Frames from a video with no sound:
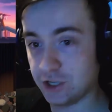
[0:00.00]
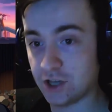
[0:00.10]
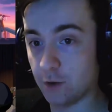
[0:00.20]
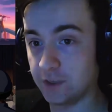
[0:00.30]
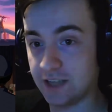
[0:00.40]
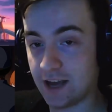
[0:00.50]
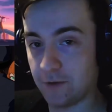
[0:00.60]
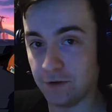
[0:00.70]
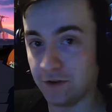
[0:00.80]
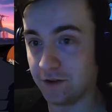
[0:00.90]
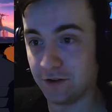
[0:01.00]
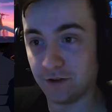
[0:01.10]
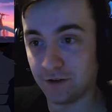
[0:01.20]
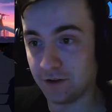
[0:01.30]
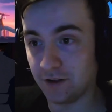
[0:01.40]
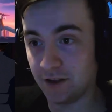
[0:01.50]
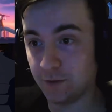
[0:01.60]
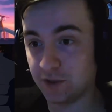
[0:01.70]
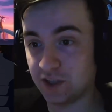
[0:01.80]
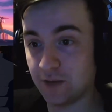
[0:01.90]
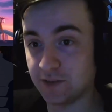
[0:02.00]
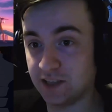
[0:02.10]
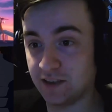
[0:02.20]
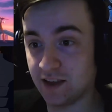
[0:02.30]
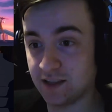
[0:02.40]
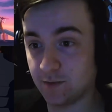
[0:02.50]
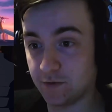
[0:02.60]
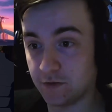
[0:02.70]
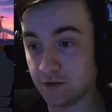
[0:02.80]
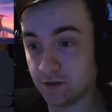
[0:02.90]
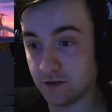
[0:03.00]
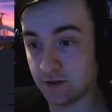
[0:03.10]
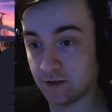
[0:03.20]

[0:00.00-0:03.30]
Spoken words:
She's going down. It was 70-30 before.